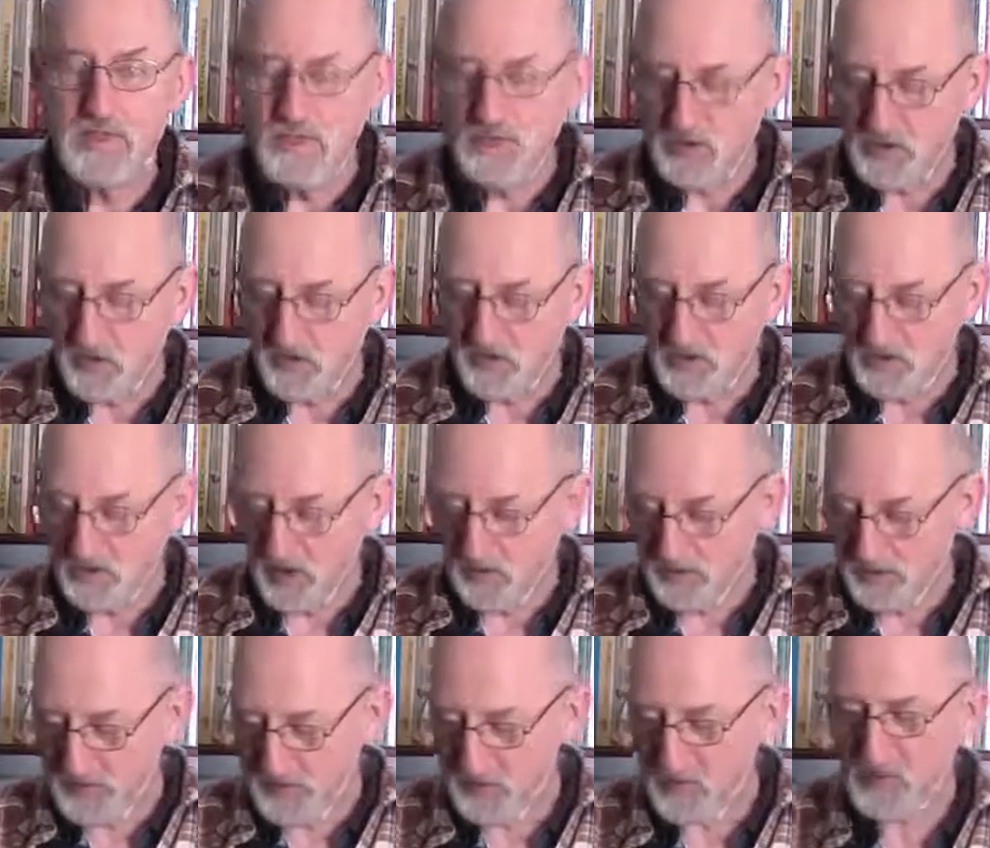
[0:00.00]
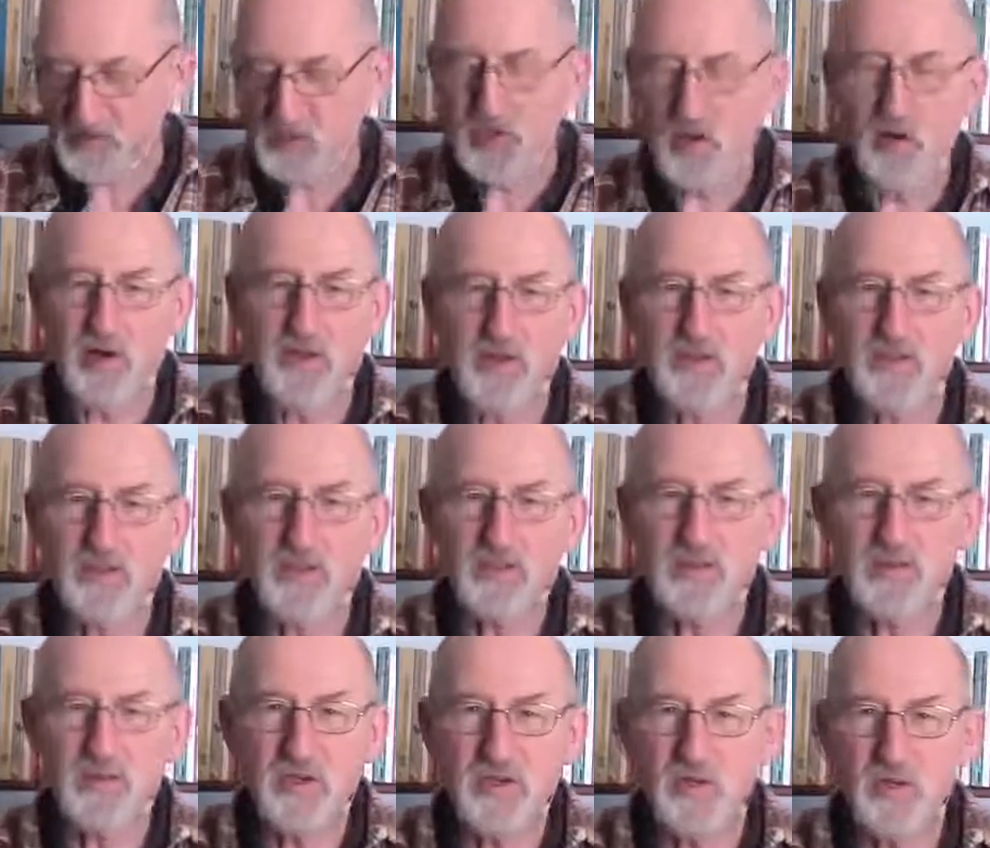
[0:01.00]
So the top is not solid, it's
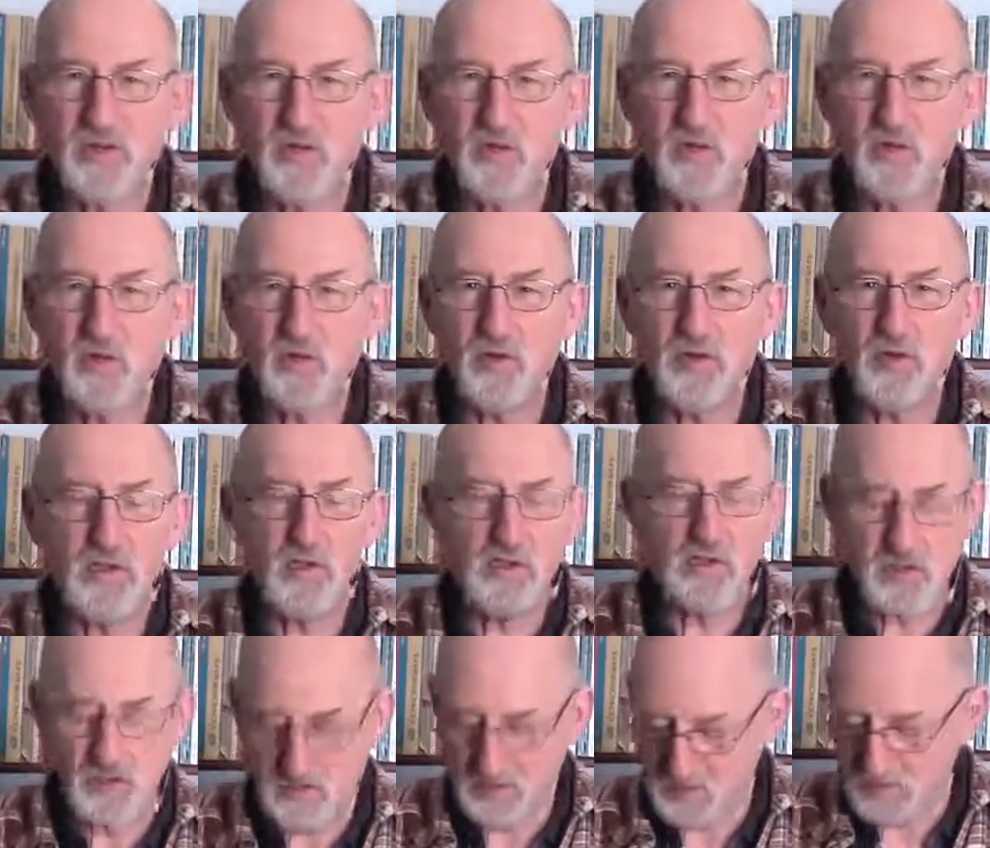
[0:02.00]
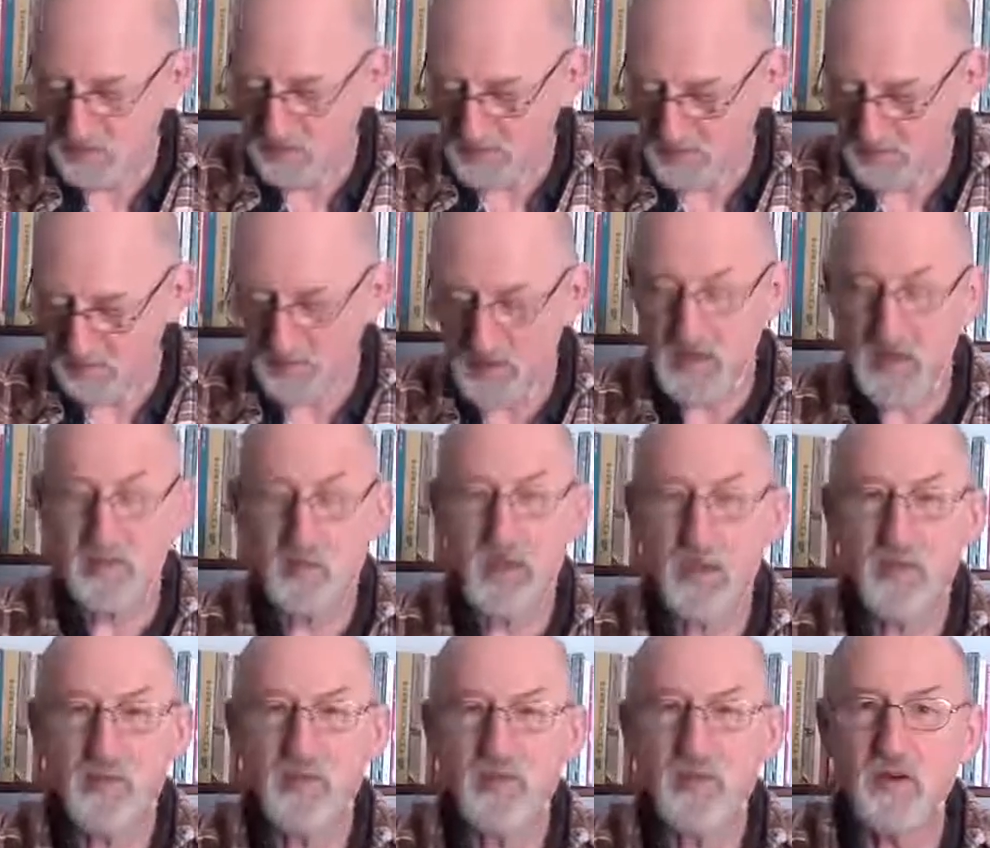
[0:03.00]
3 or 4, I don't know how many,
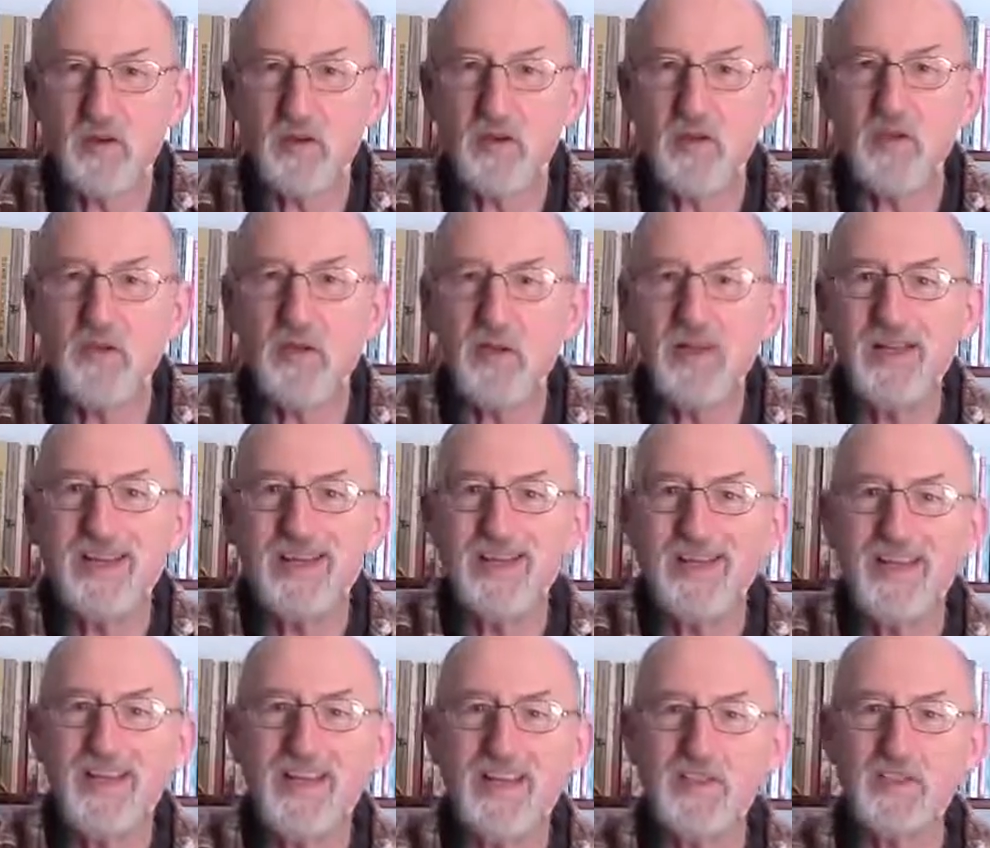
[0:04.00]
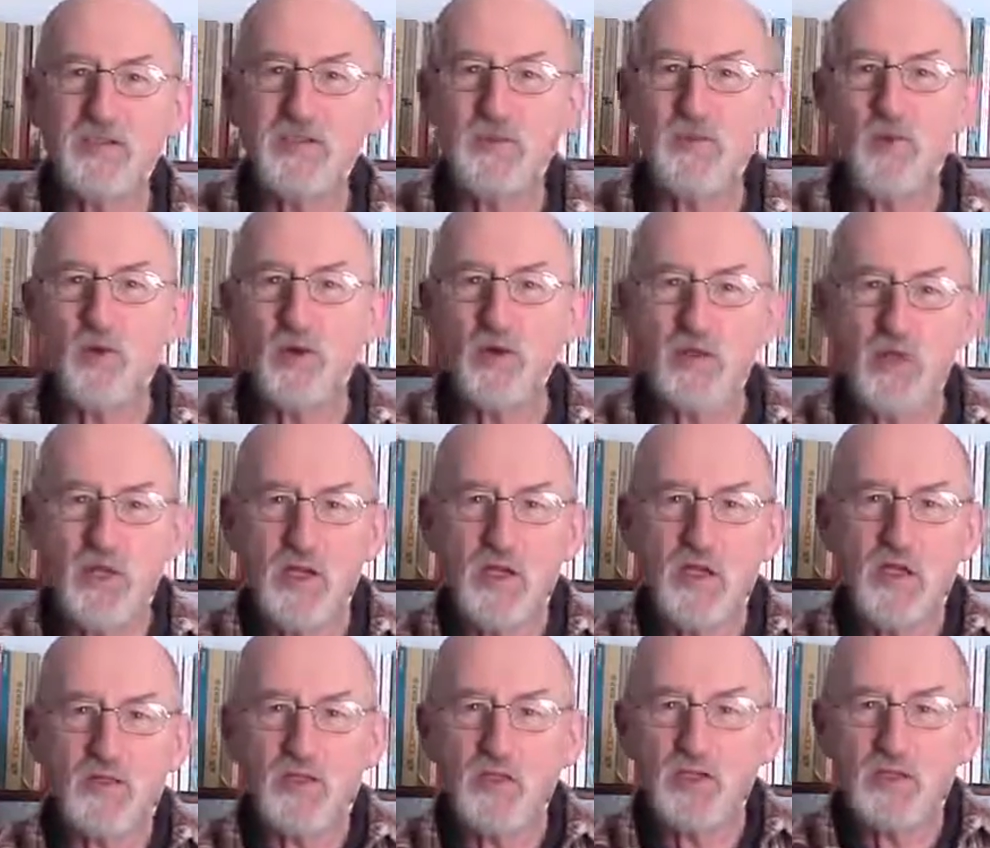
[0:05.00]
maybe 5 layers of wood
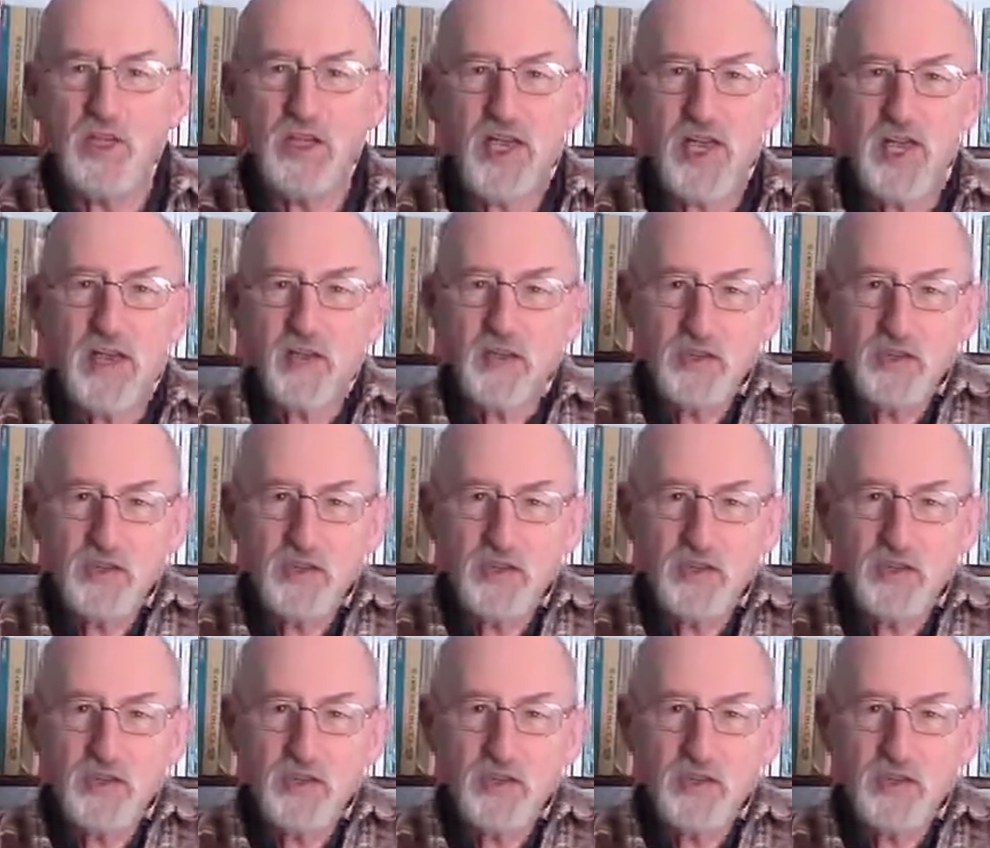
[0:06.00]
just laid on